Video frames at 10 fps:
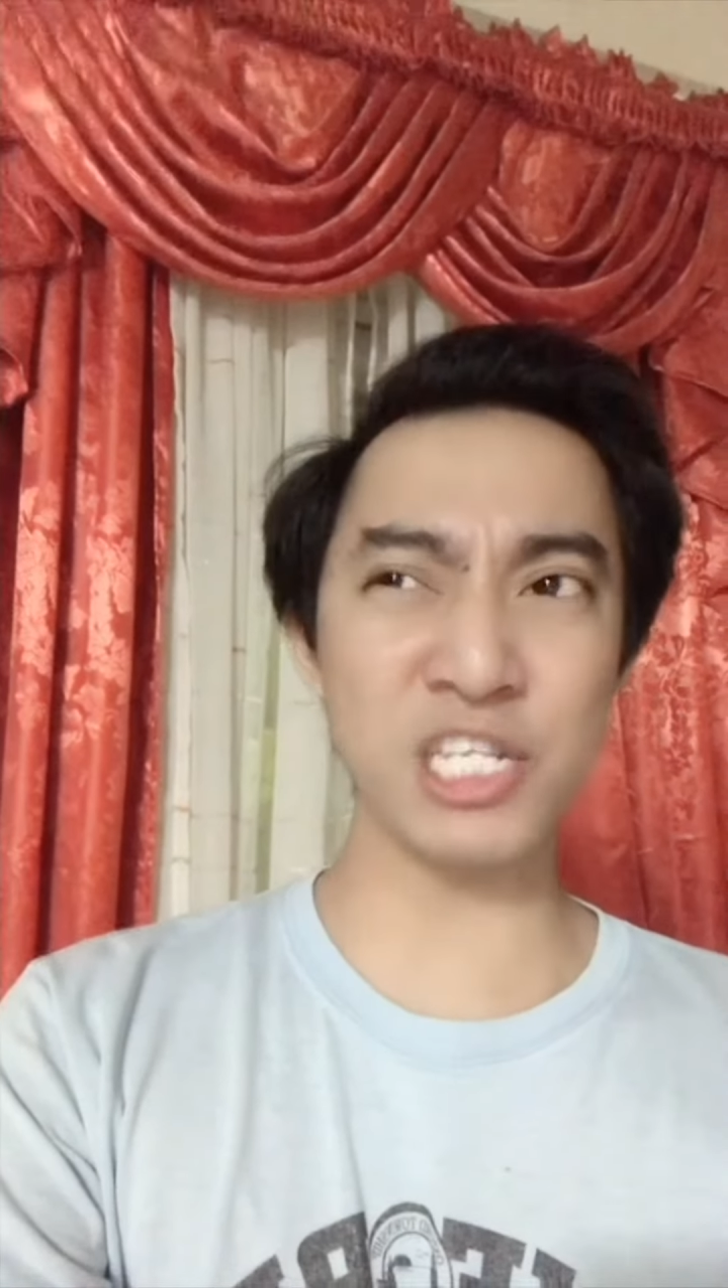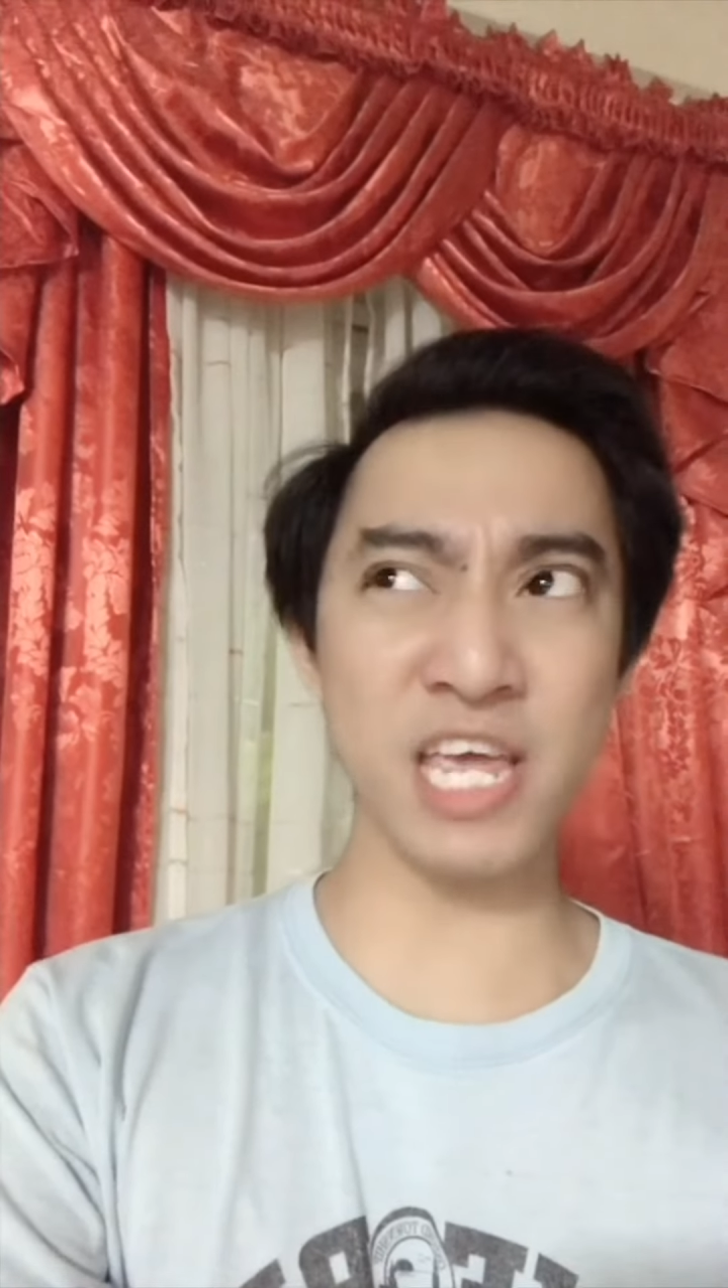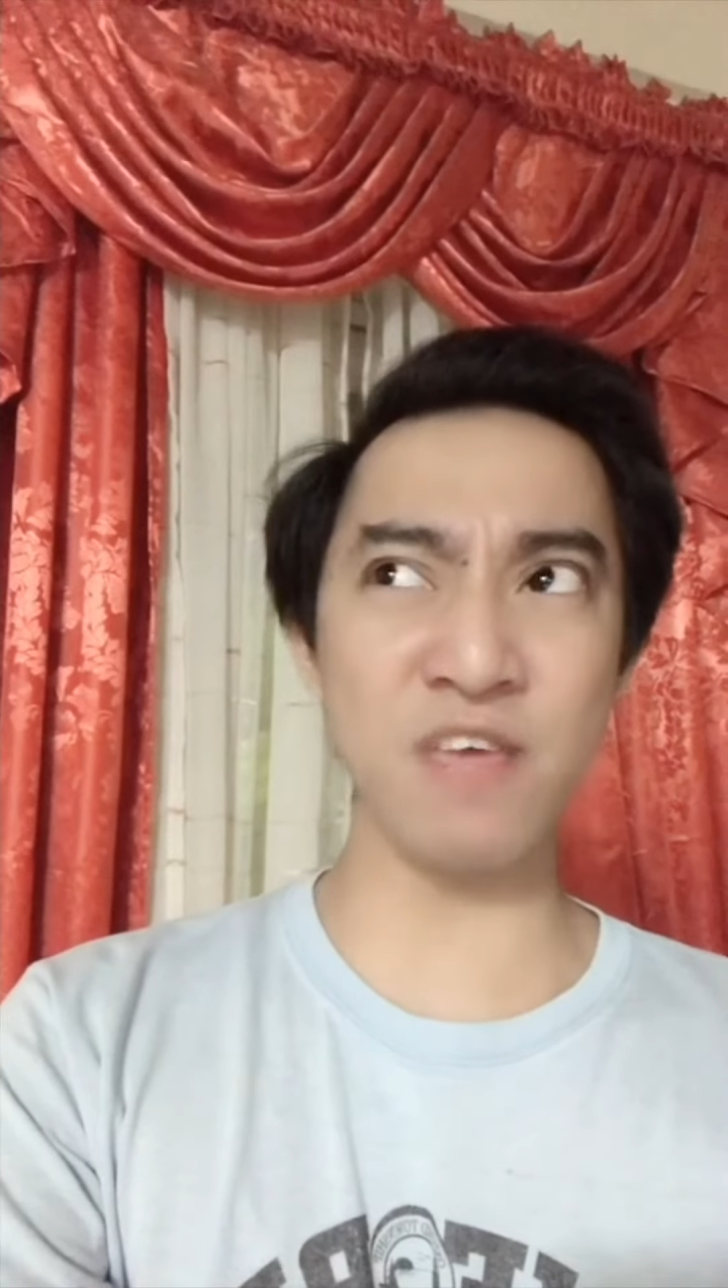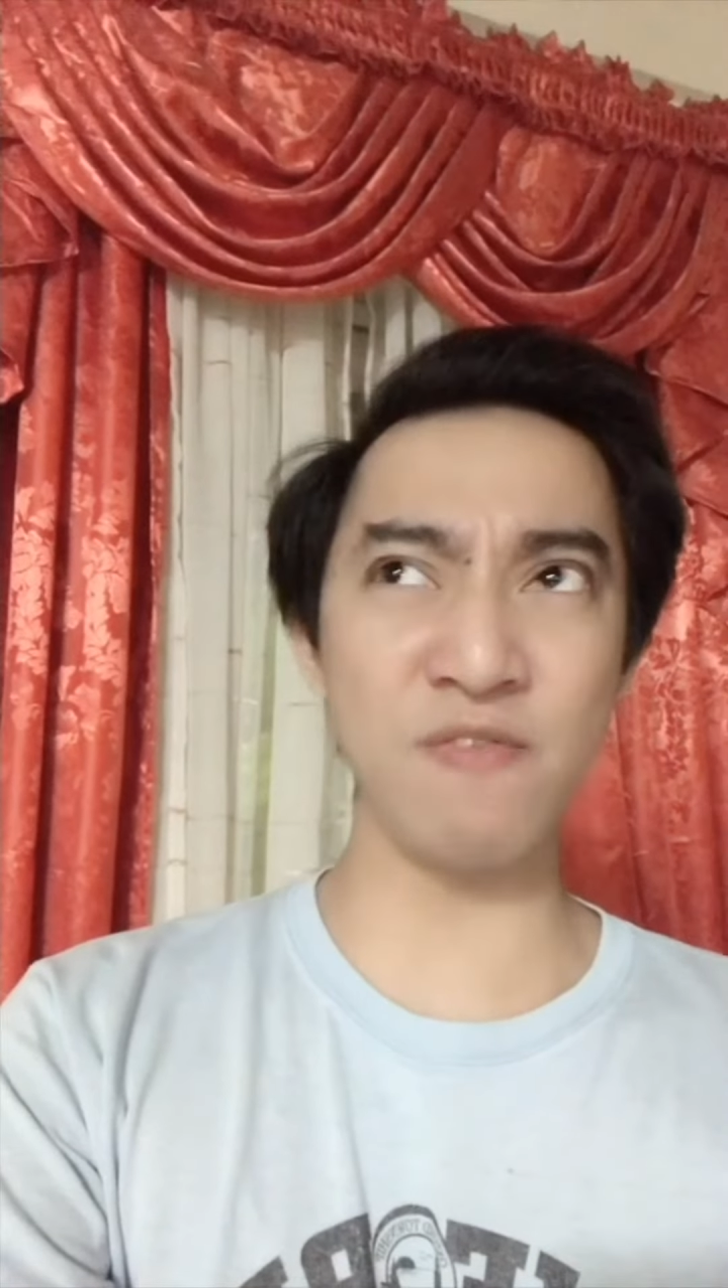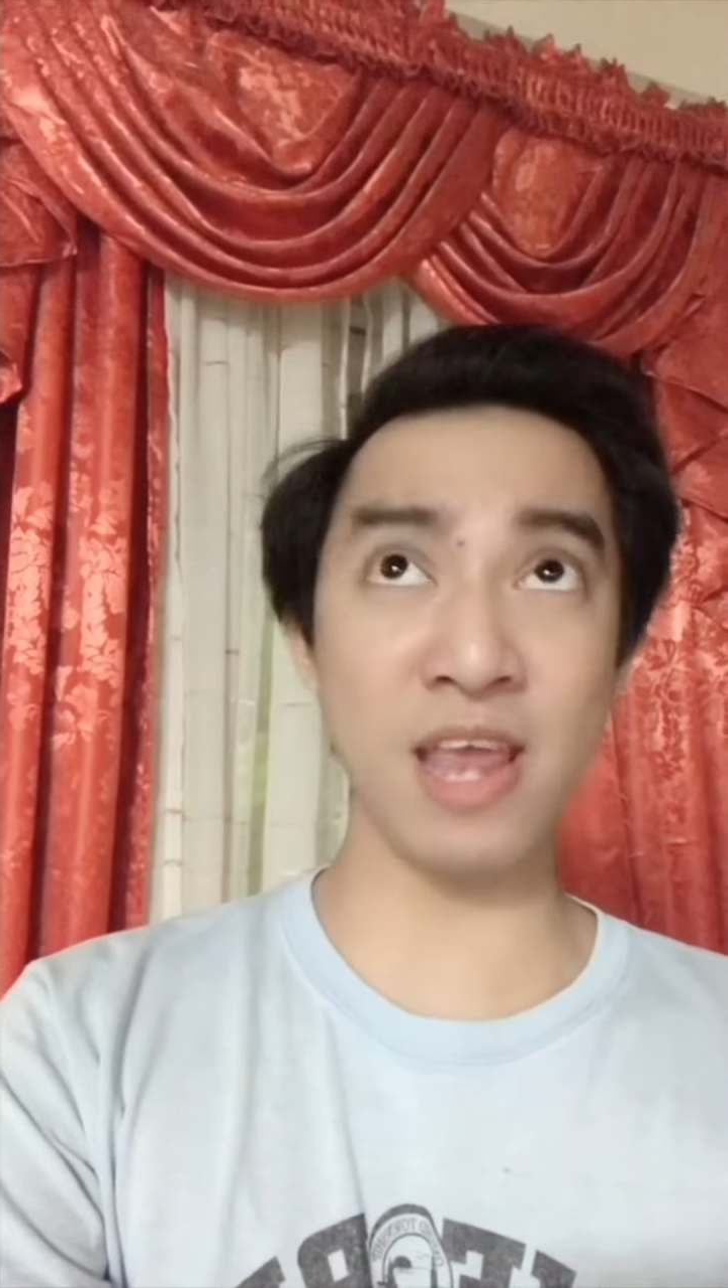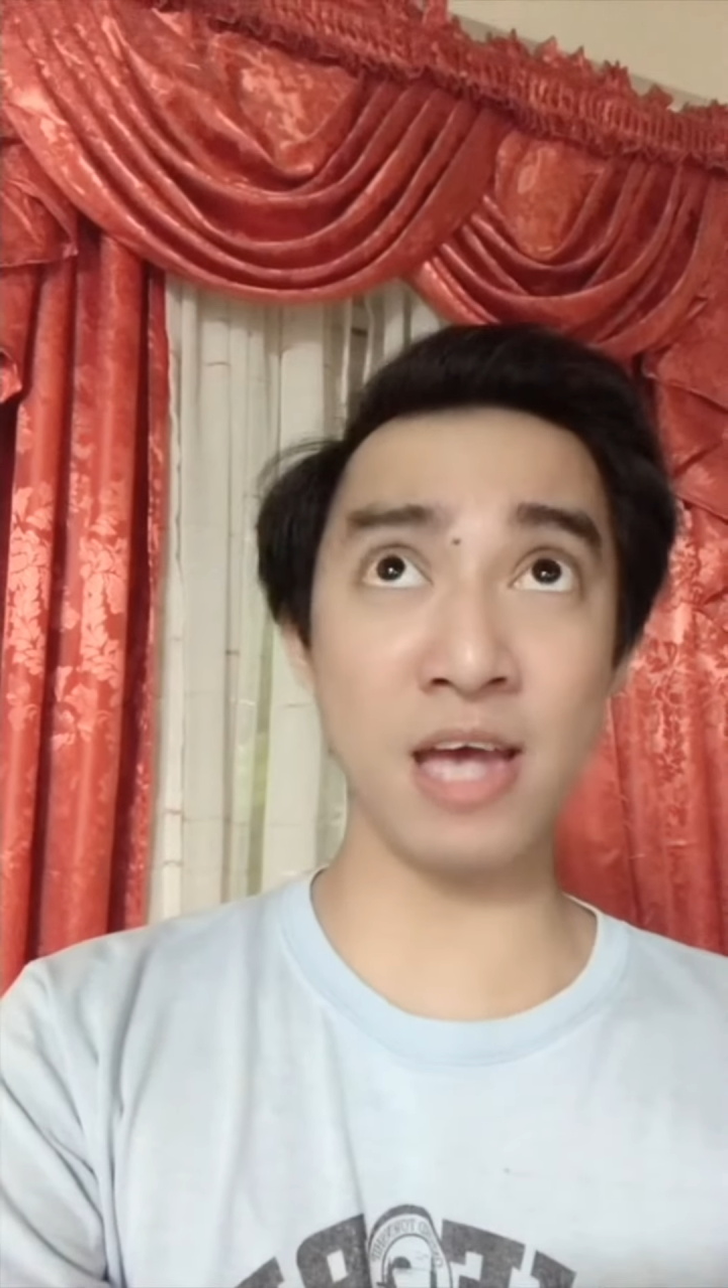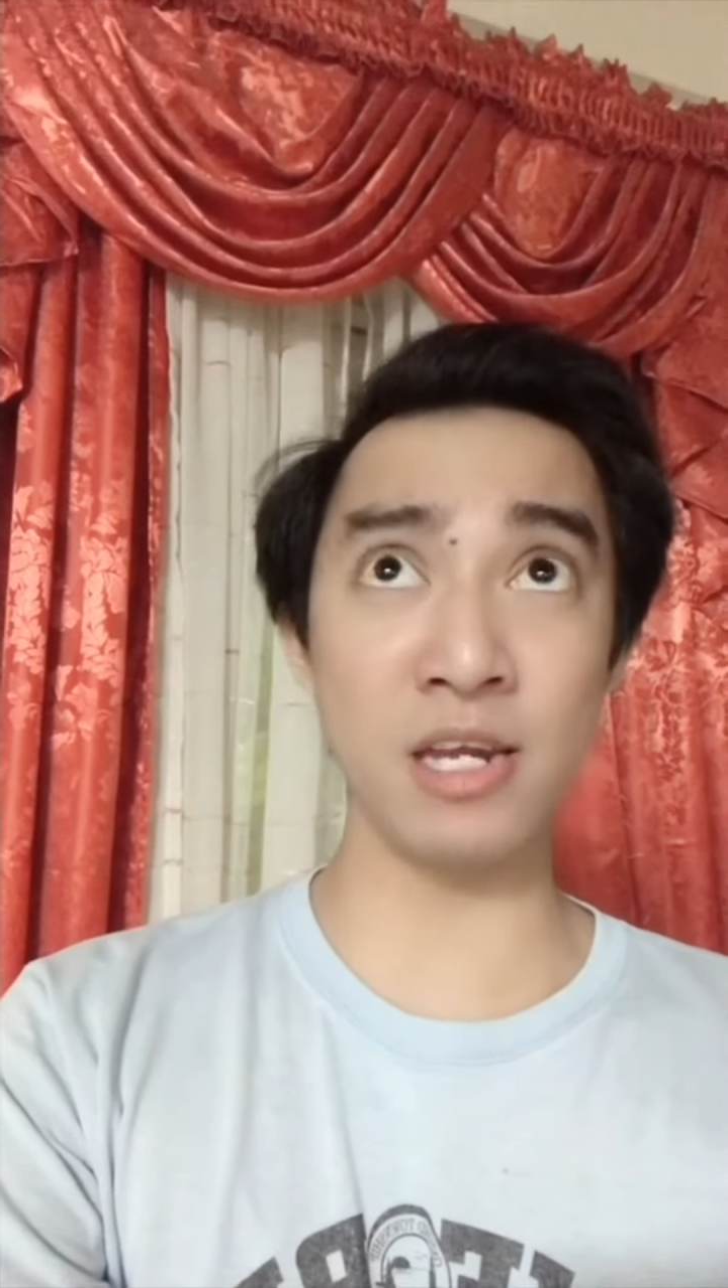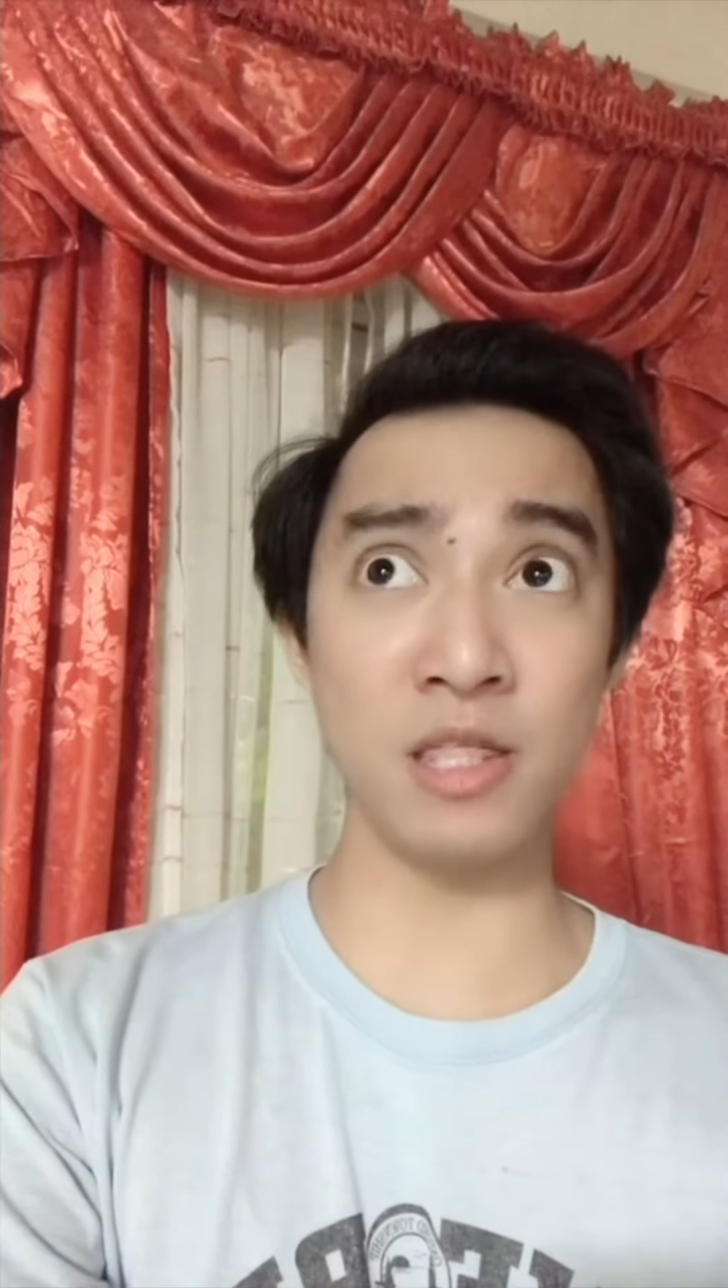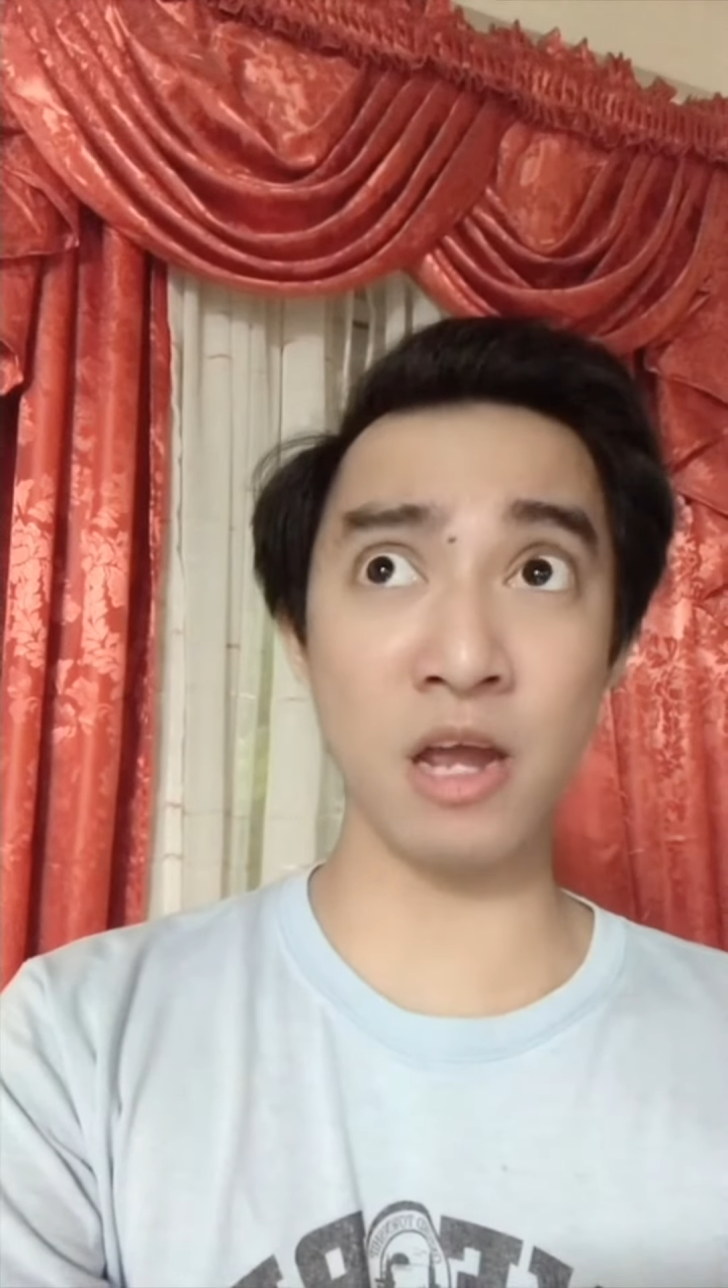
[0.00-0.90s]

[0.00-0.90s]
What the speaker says: even added there,